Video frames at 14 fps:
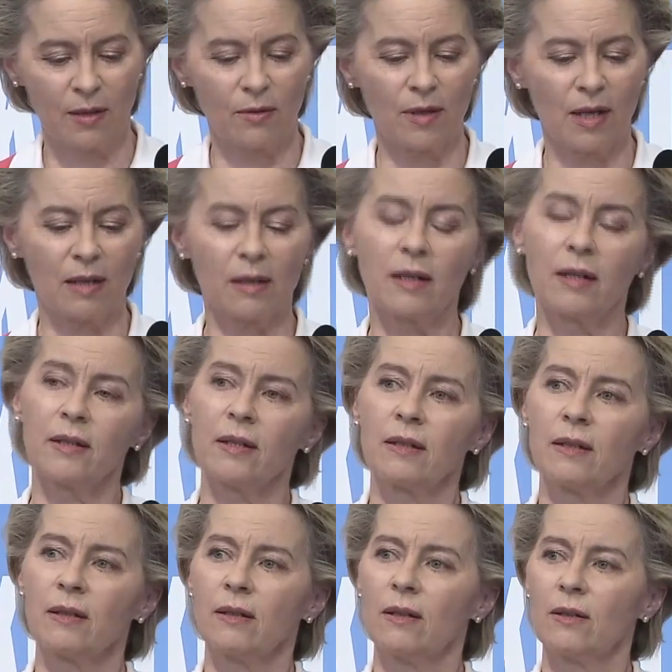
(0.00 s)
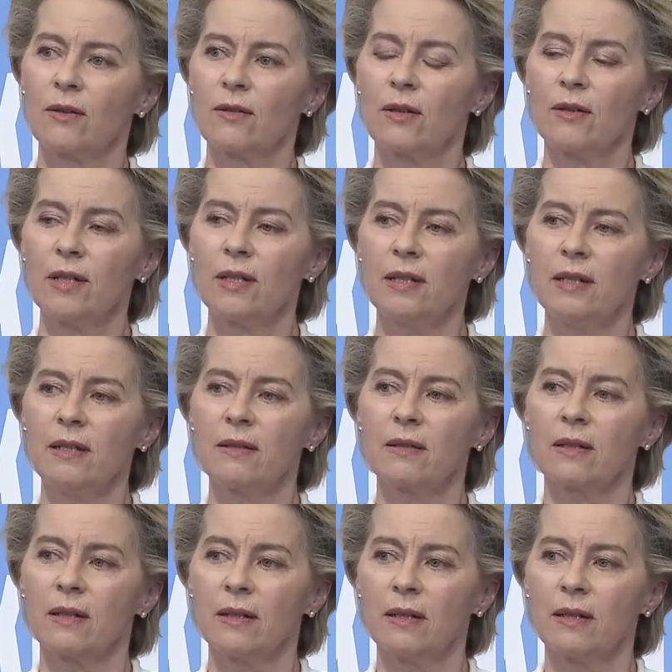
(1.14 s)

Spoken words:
to the Hungarian authorities